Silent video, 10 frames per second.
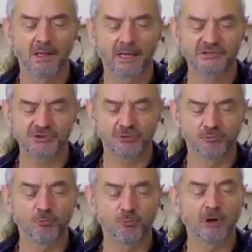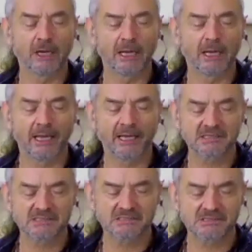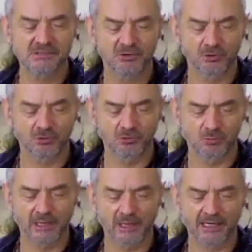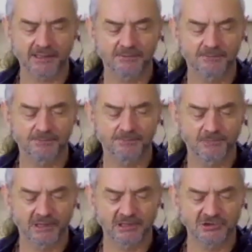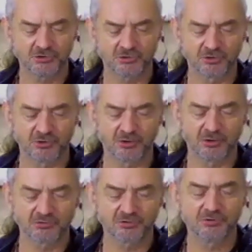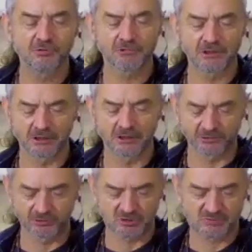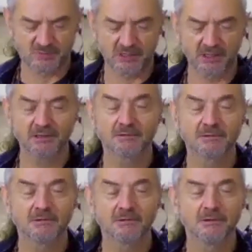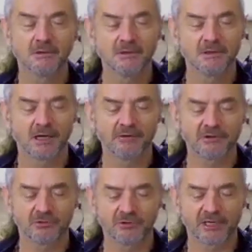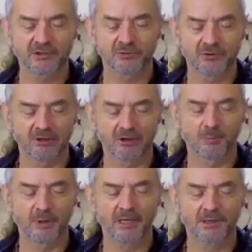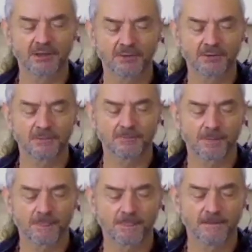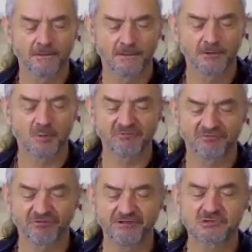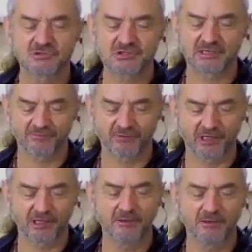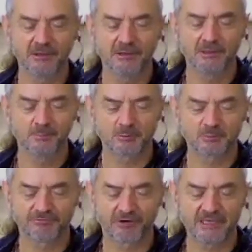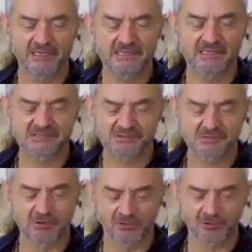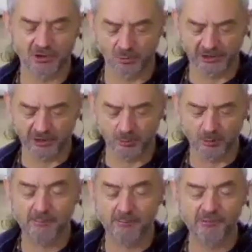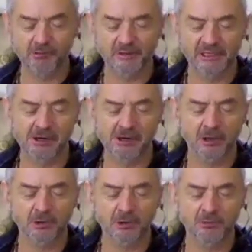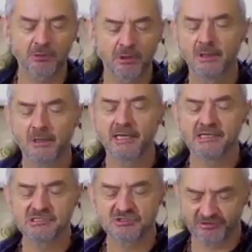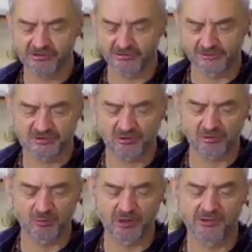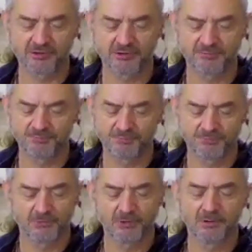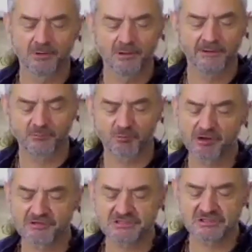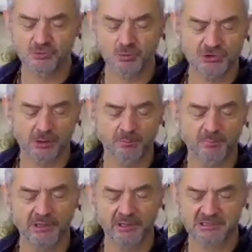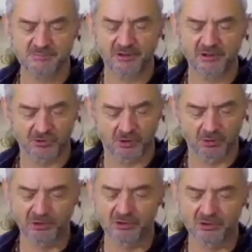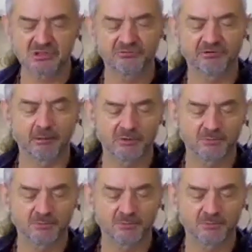as you relax your weight. It should not rely on your spine, either your neck or your lower back. You might feel stuff there, but provided it's not holding you up, there'll be no interference to the breath. If the breath is at all jumpy, it's because you're holding yourself up.